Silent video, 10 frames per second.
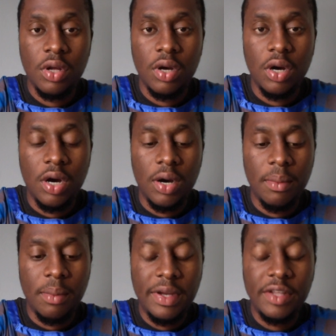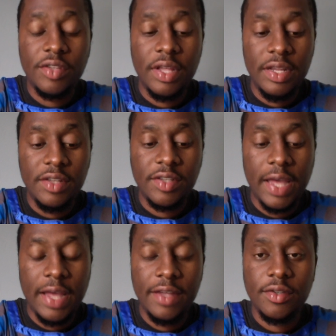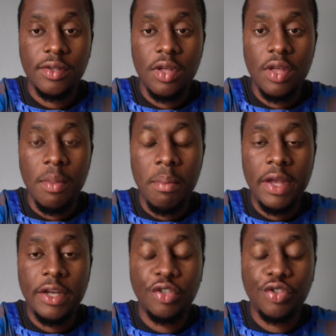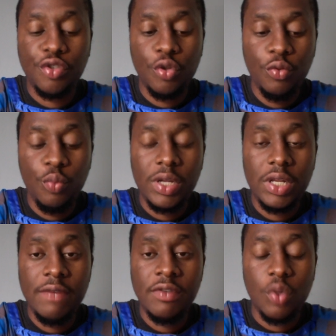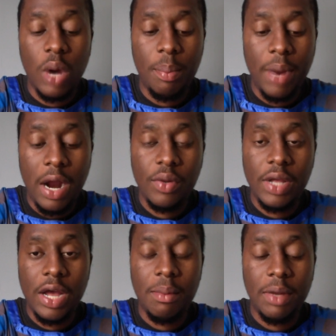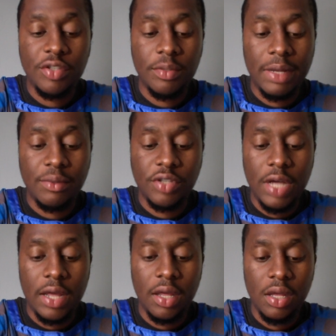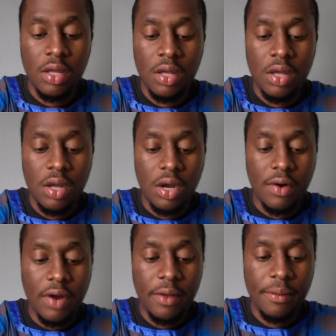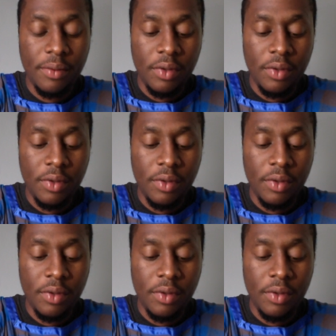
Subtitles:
In this case, the men of this truth, we're cleaving to our power, Yahweh Shem Yahushai. All right?